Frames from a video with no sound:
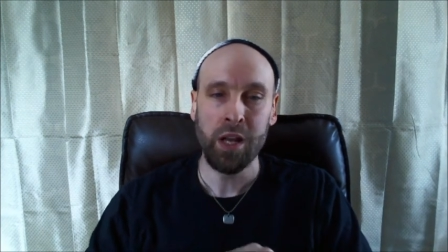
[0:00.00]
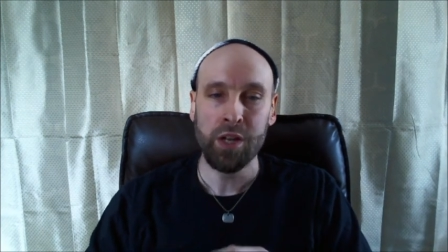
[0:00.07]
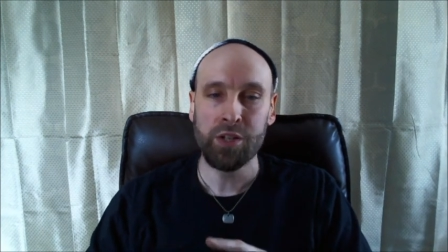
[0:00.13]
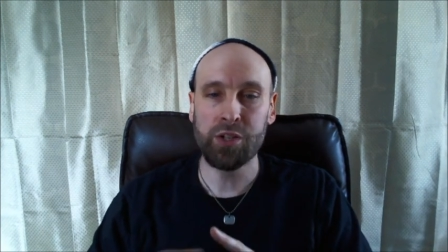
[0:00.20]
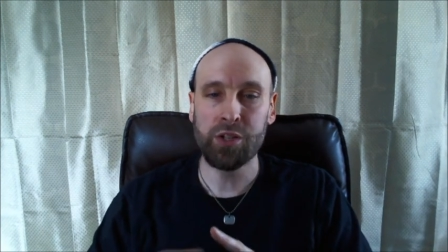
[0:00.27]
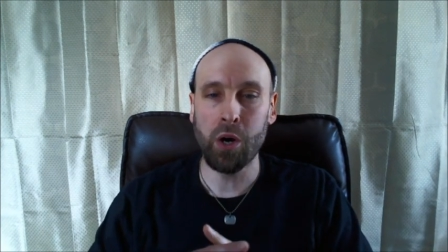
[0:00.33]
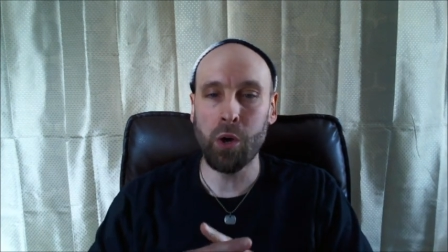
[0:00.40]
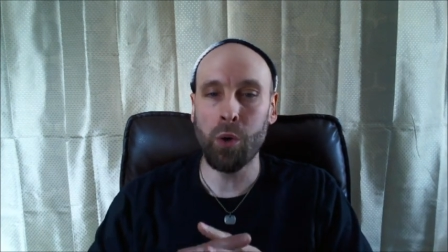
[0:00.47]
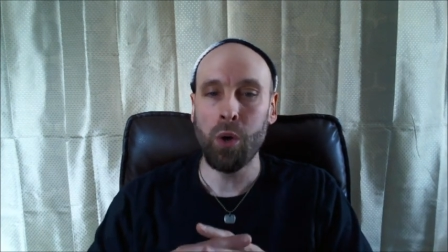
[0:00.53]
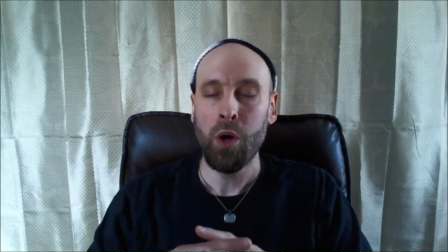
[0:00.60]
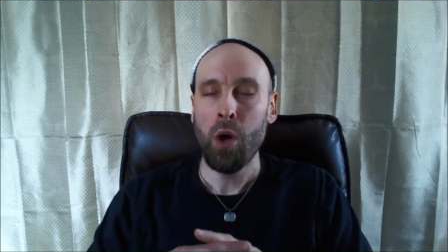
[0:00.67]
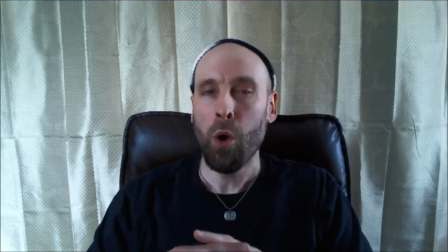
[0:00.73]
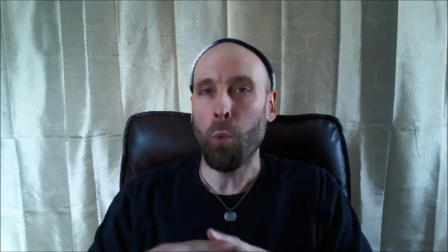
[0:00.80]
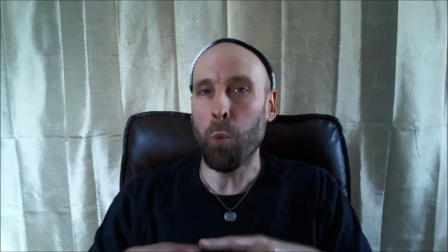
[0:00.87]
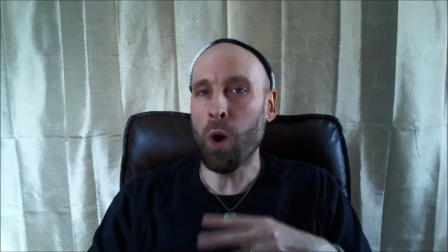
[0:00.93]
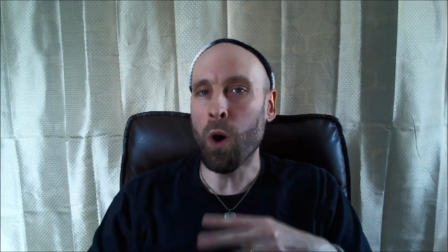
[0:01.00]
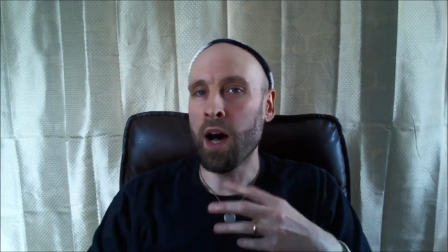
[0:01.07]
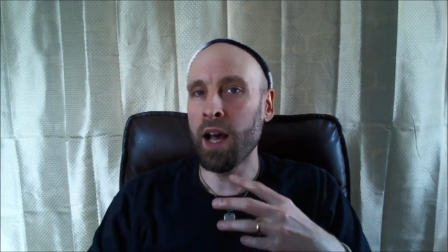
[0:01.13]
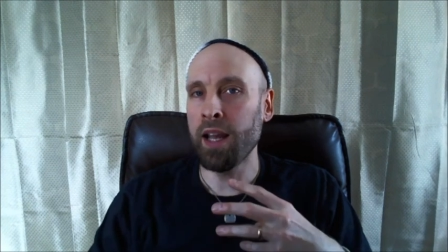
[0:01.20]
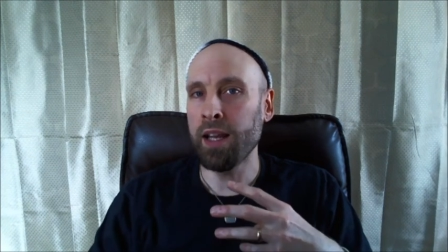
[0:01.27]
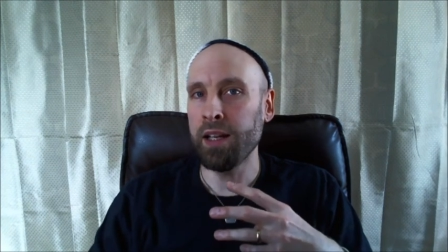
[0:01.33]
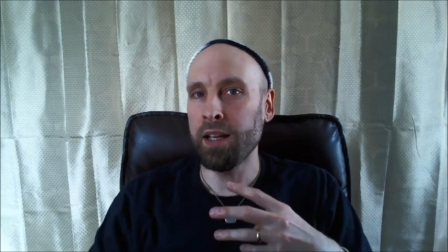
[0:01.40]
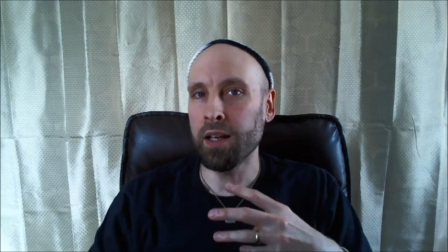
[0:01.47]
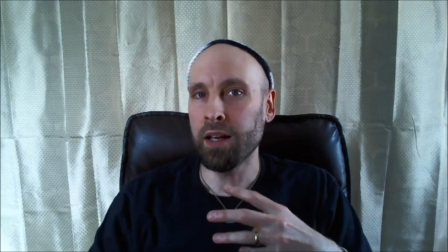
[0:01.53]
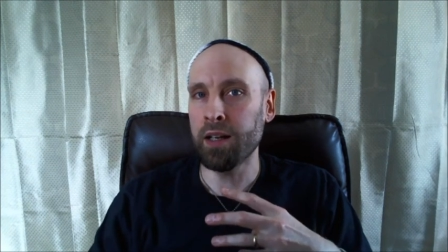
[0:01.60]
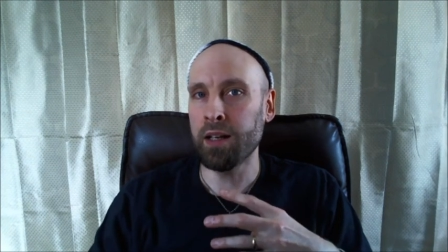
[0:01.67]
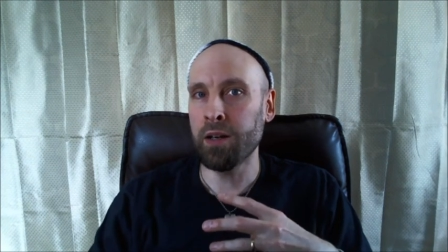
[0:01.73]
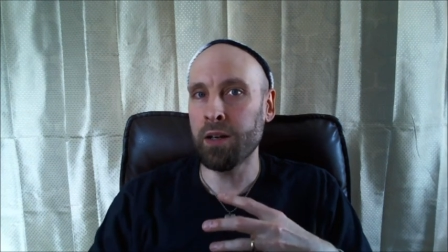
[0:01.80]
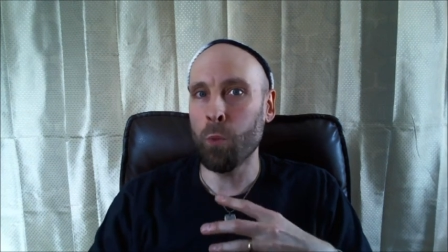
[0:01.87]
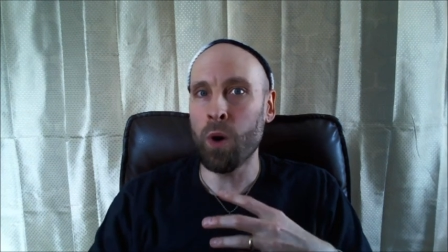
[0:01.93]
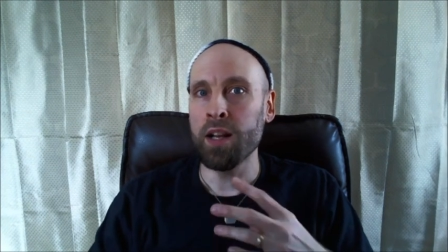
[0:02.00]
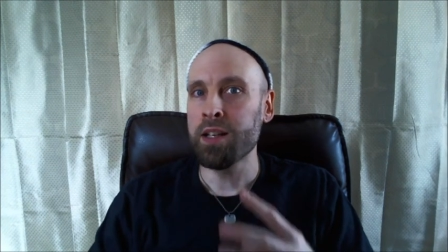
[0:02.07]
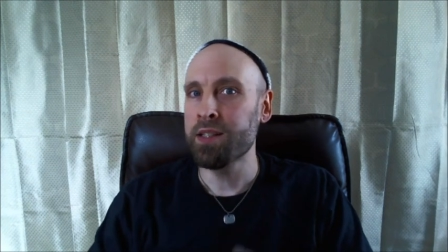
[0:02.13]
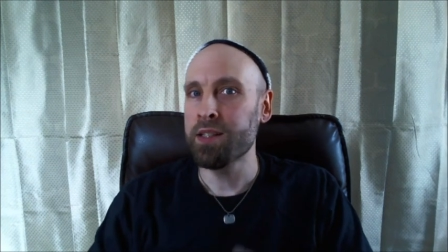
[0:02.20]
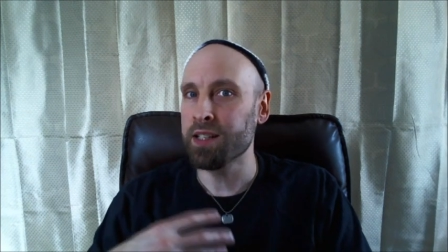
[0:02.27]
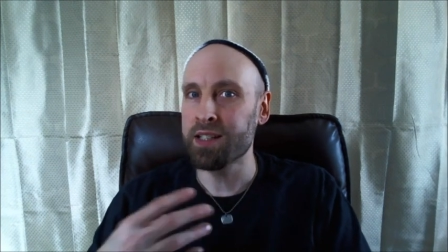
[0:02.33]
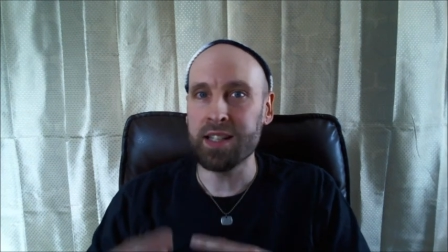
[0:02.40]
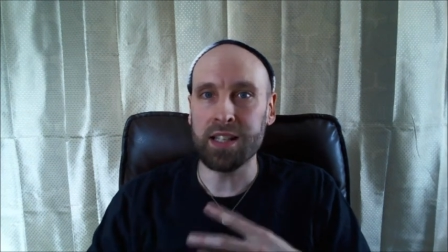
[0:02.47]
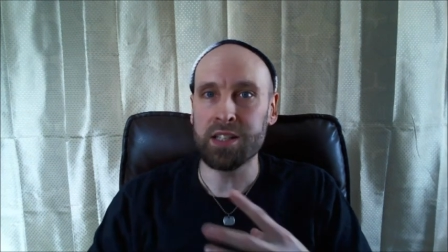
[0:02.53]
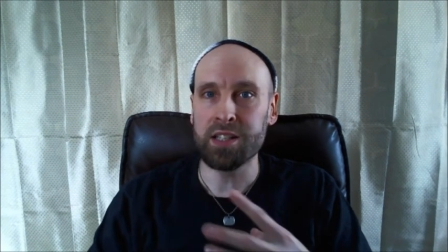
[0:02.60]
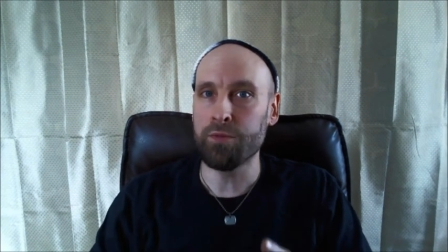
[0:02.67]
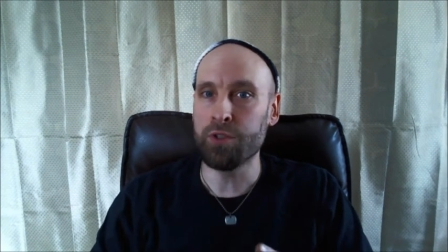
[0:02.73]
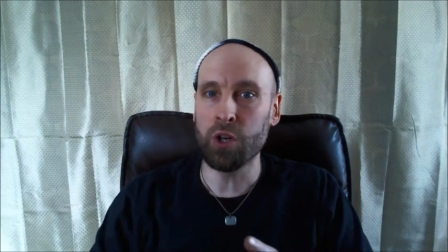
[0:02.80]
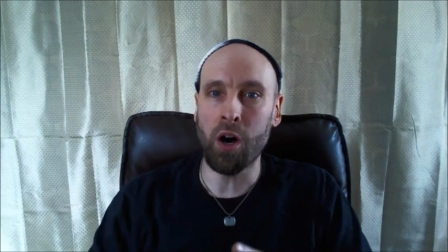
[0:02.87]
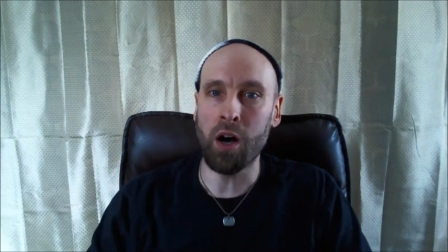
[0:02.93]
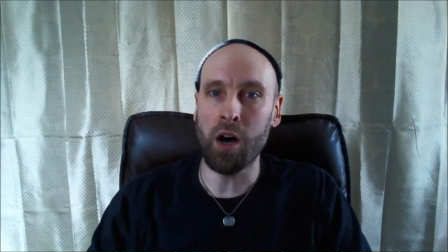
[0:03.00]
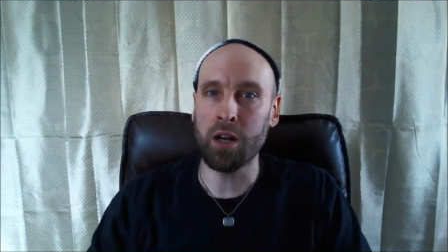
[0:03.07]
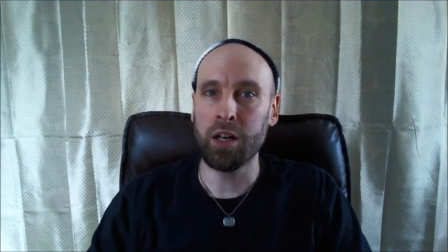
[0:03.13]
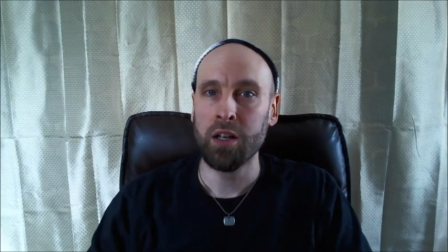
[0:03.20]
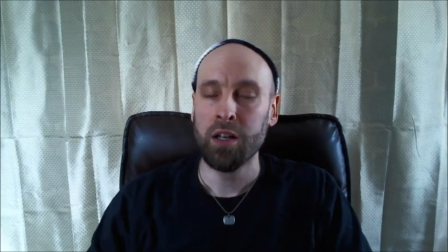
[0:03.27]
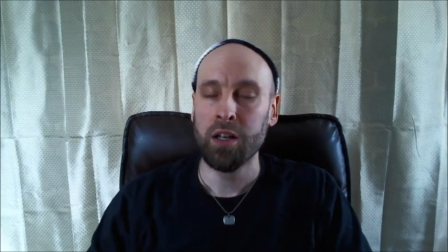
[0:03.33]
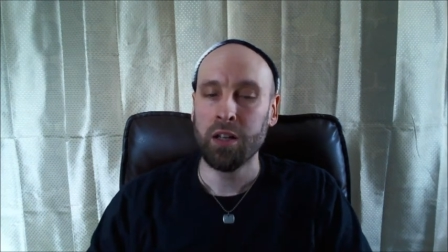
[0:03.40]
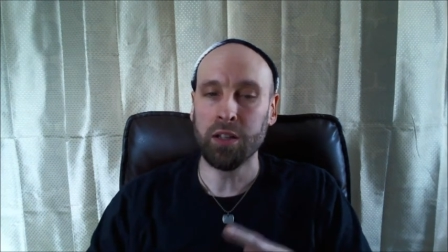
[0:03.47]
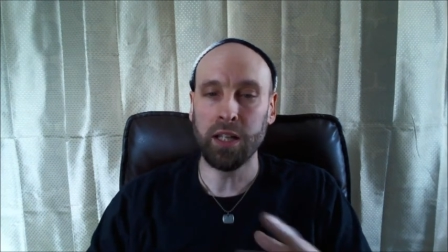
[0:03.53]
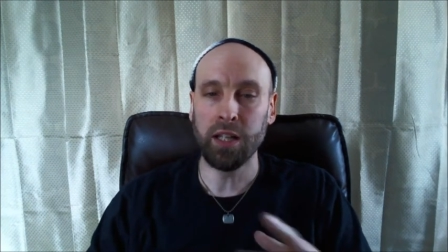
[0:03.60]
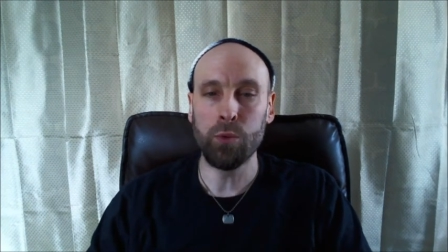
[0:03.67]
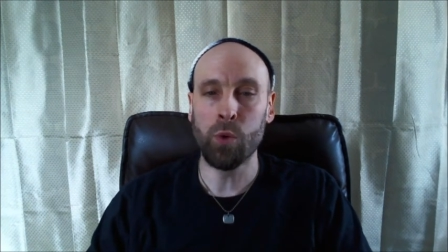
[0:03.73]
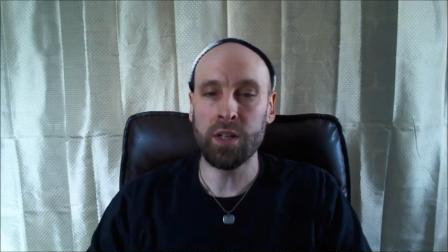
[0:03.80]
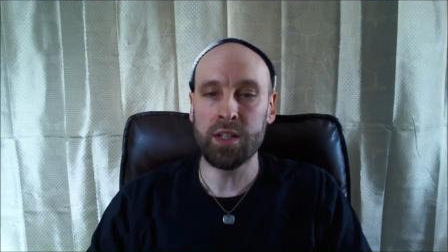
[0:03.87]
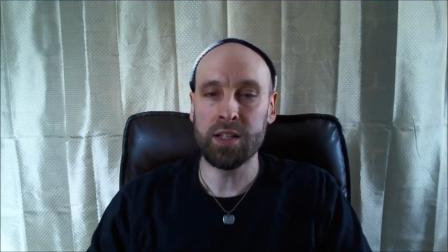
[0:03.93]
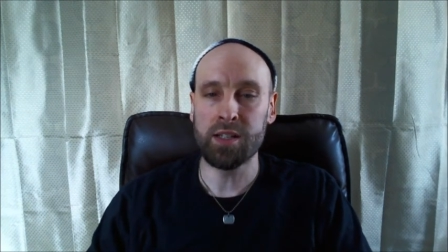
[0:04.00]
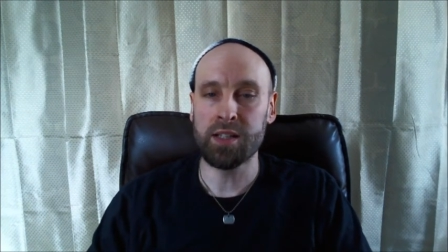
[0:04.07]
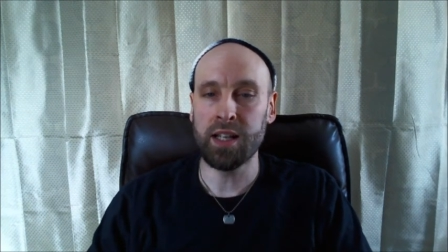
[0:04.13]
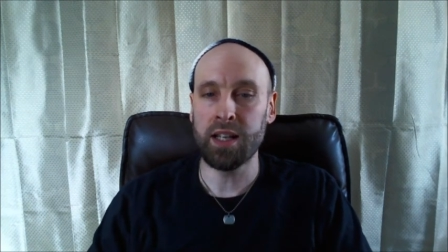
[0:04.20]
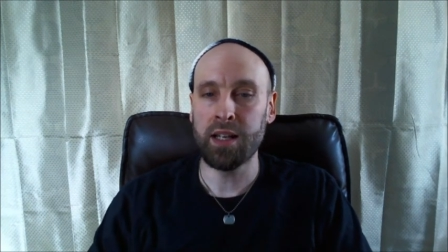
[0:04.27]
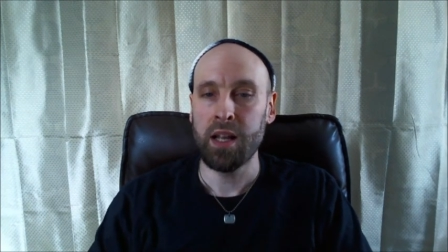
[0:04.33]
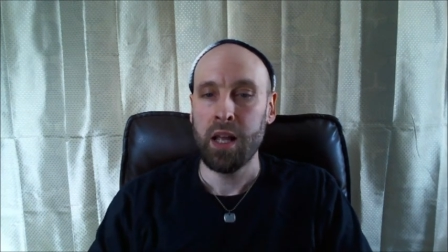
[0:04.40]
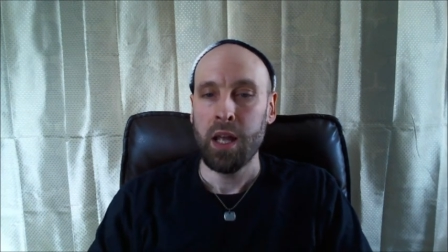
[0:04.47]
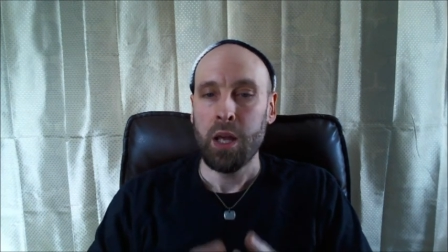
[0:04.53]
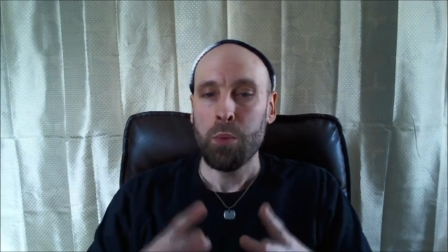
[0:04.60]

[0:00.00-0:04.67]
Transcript: So, why, uh, why does excessive talk lead one to sin?